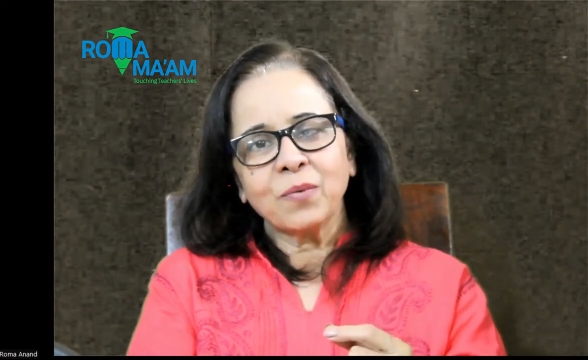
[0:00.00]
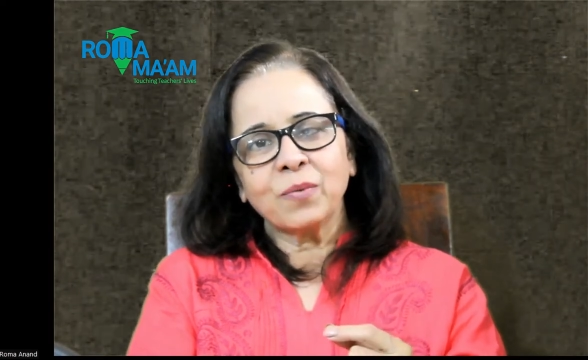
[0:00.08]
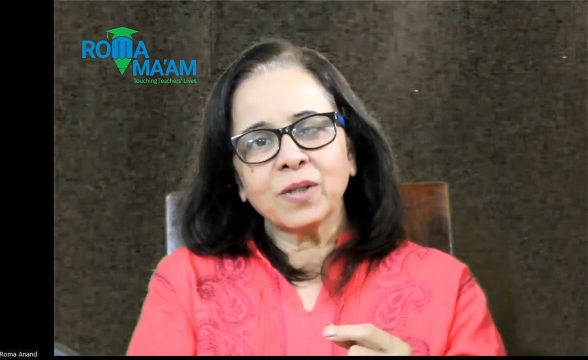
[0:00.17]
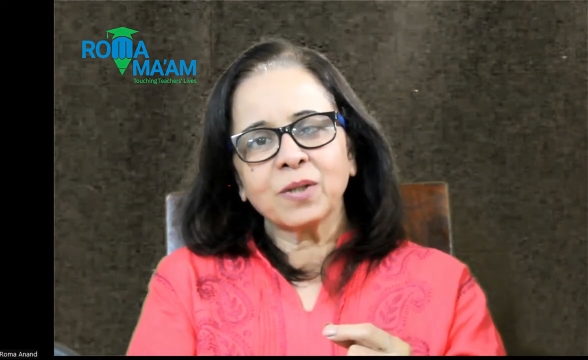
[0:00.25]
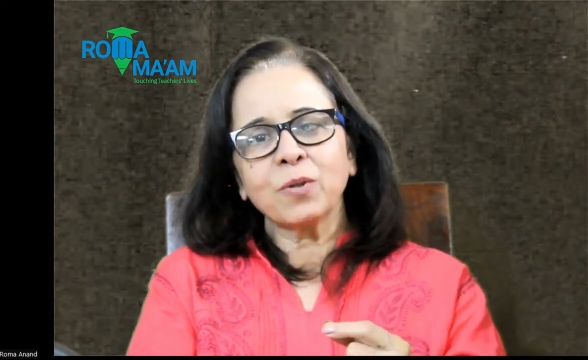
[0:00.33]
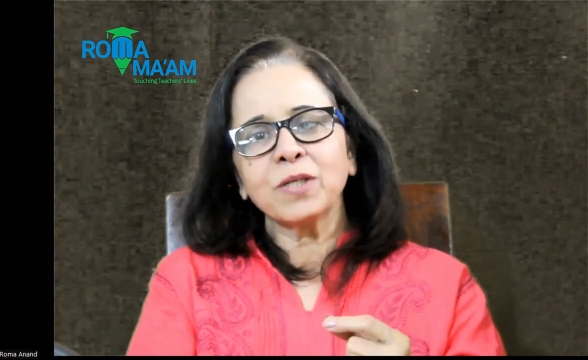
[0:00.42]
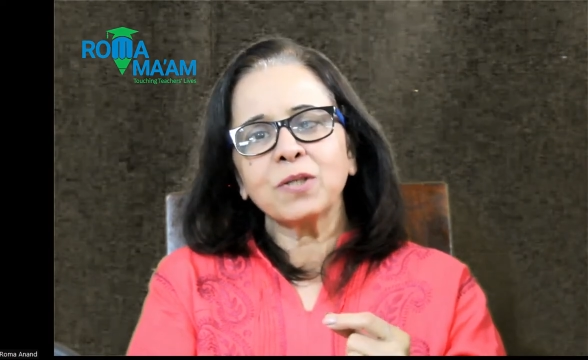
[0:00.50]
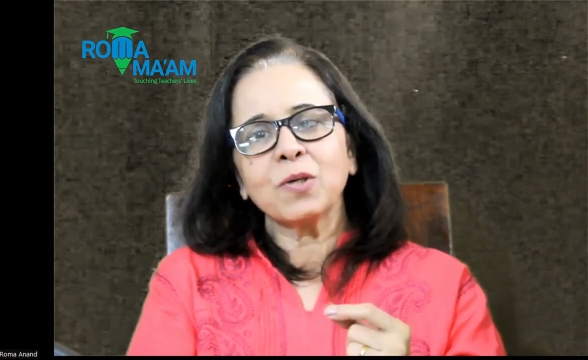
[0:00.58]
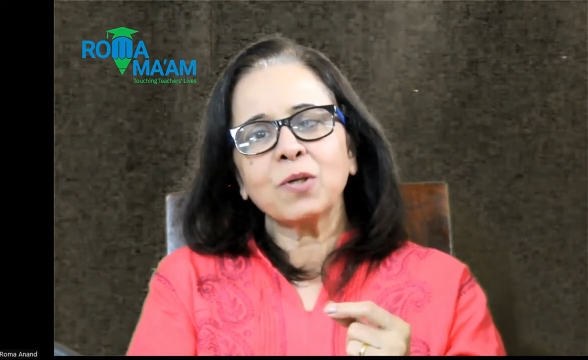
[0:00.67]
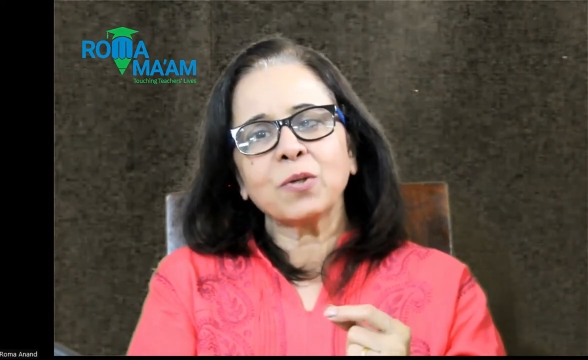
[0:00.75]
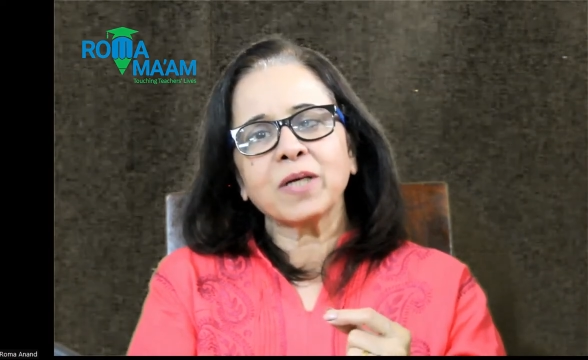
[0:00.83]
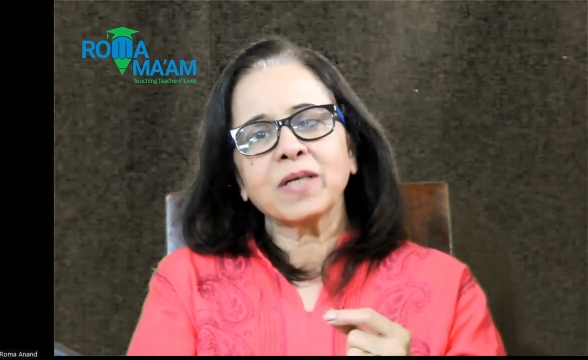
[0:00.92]
We are going to
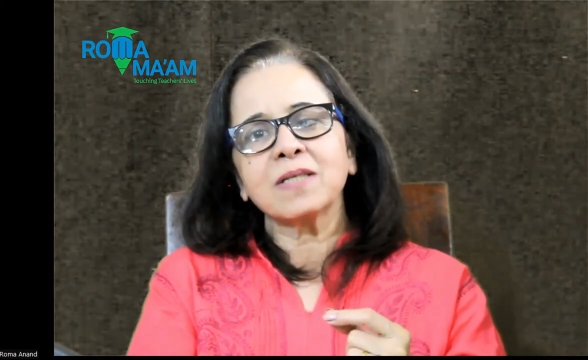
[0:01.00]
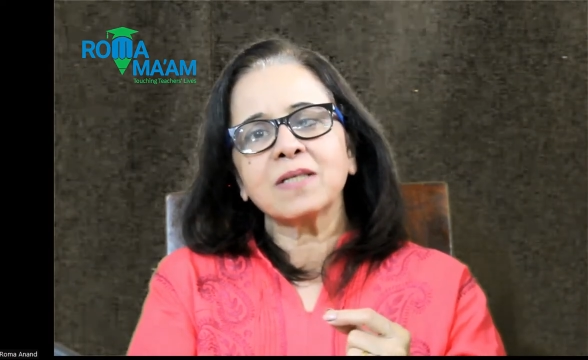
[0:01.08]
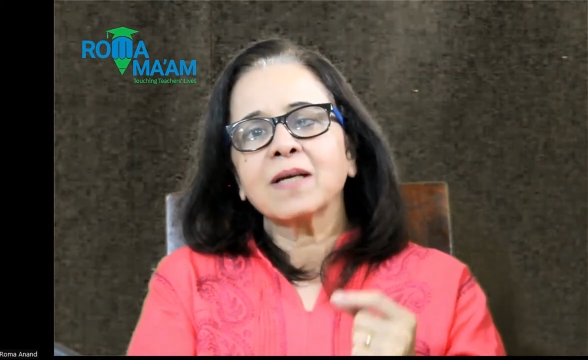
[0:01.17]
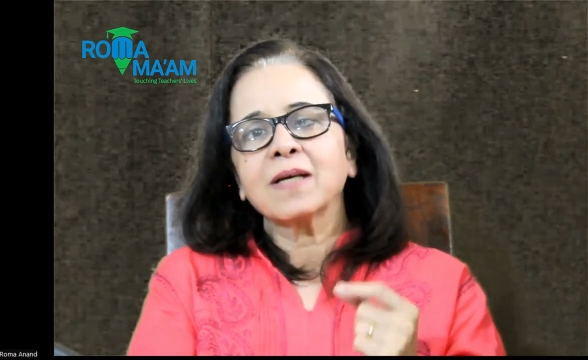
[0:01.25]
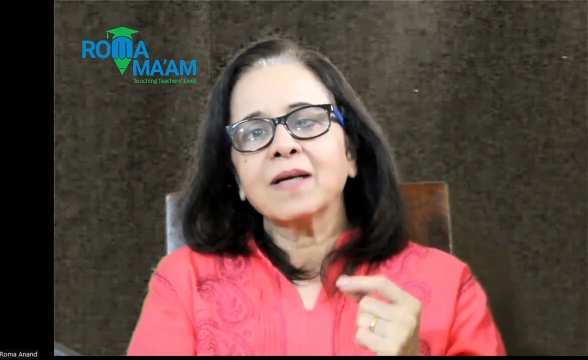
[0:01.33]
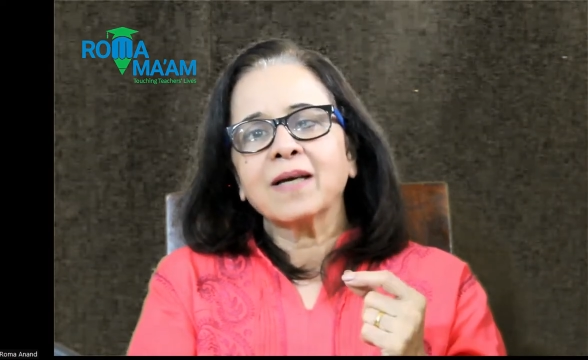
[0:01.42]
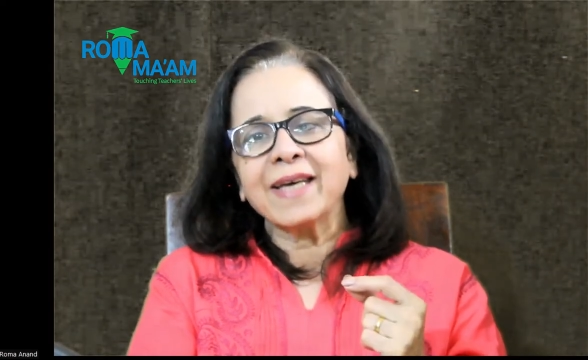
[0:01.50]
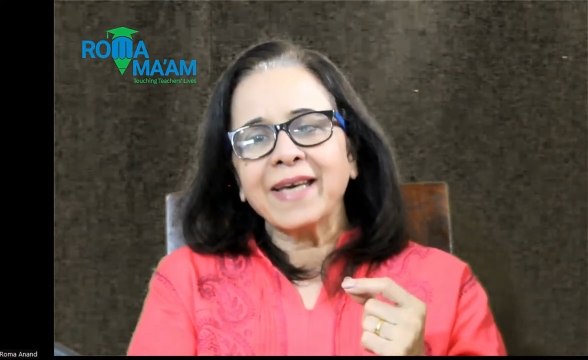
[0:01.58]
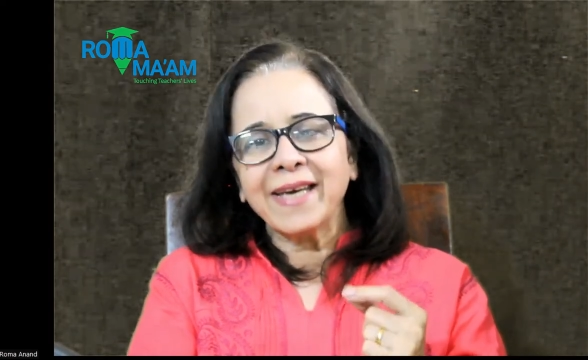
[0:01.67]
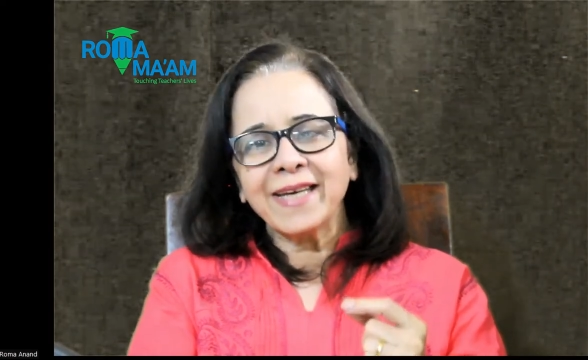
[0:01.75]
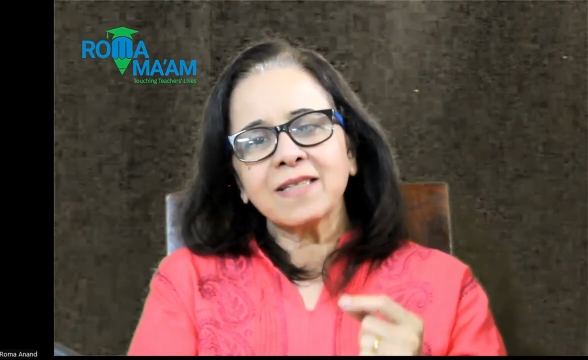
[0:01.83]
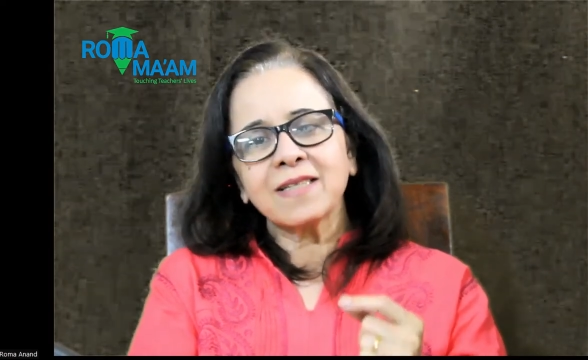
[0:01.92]
look at
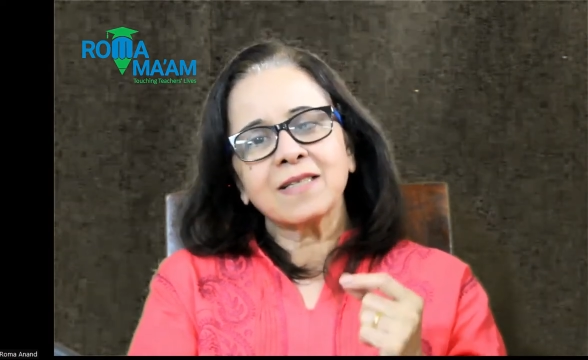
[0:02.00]
8